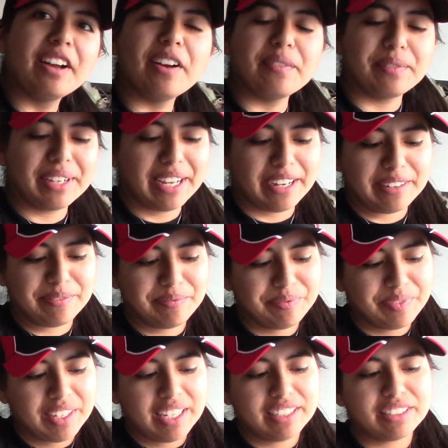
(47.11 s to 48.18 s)
But yeah,
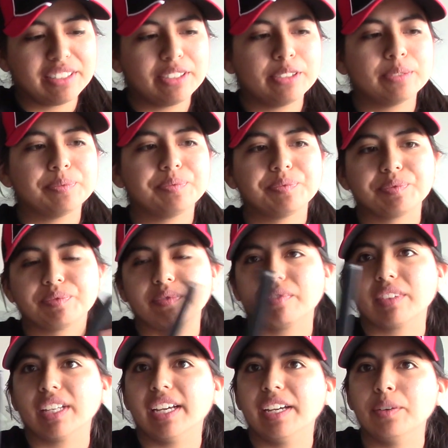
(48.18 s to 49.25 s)
so
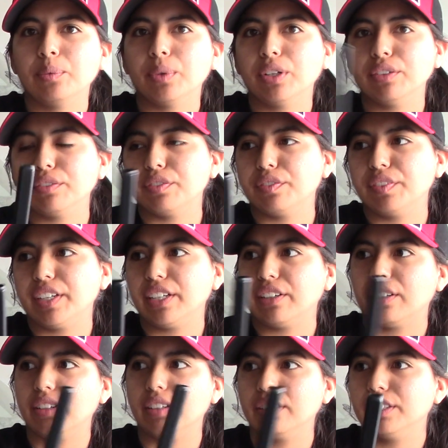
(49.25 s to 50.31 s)
it won't fit
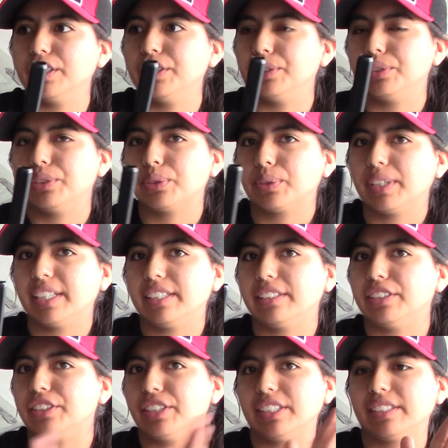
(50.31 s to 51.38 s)
on the U-joint
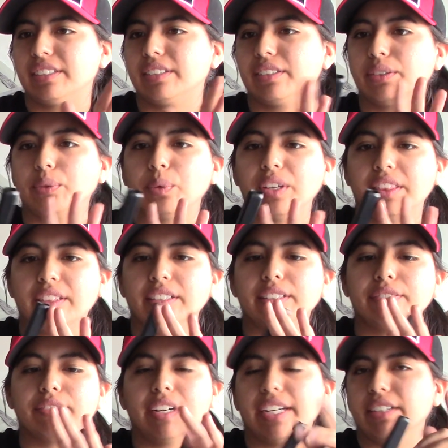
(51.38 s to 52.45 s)
just with this
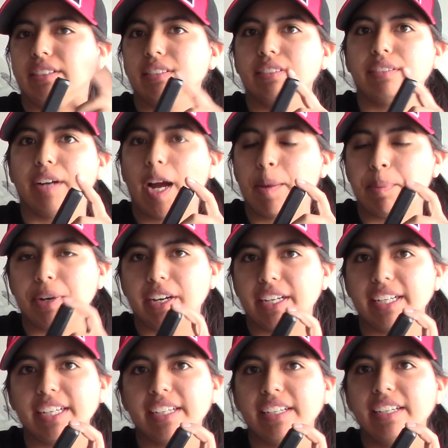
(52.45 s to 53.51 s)
vinyl wrap on
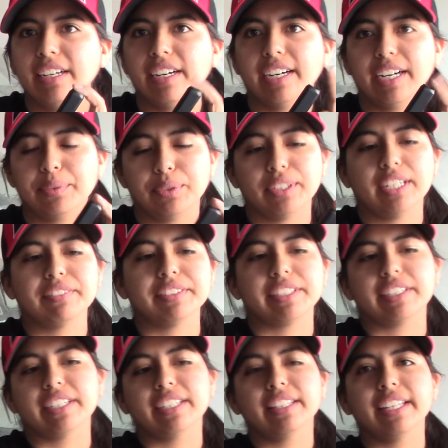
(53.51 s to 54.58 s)
it. I will have to
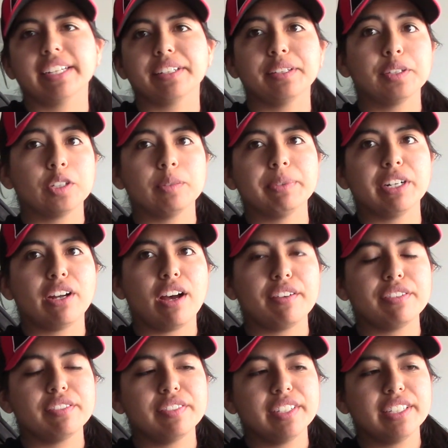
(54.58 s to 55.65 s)
cut like a little bit off
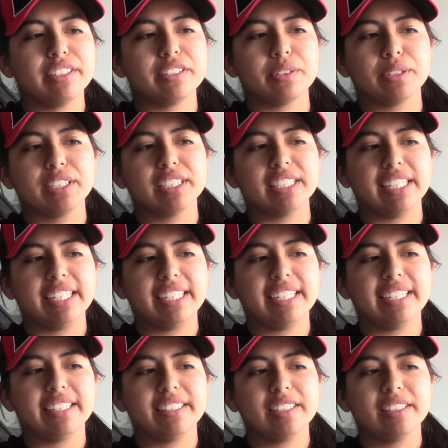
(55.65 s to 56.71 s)
of it in order to
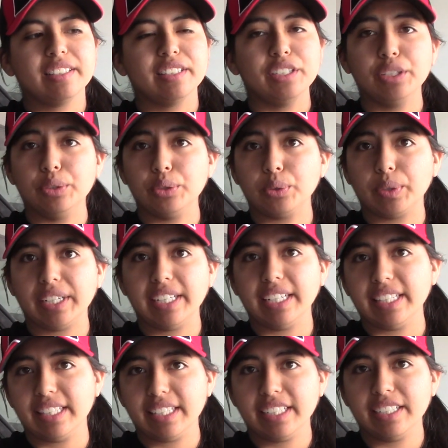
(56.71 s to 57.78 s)
get the U-joint
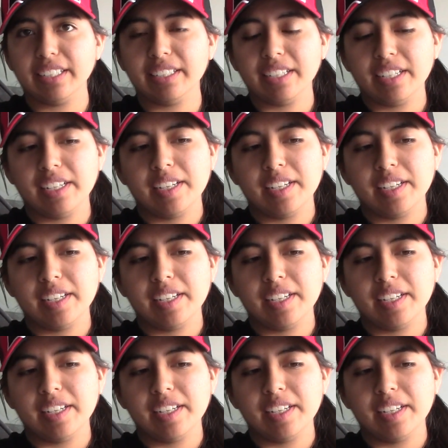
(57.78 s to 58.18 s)
in there,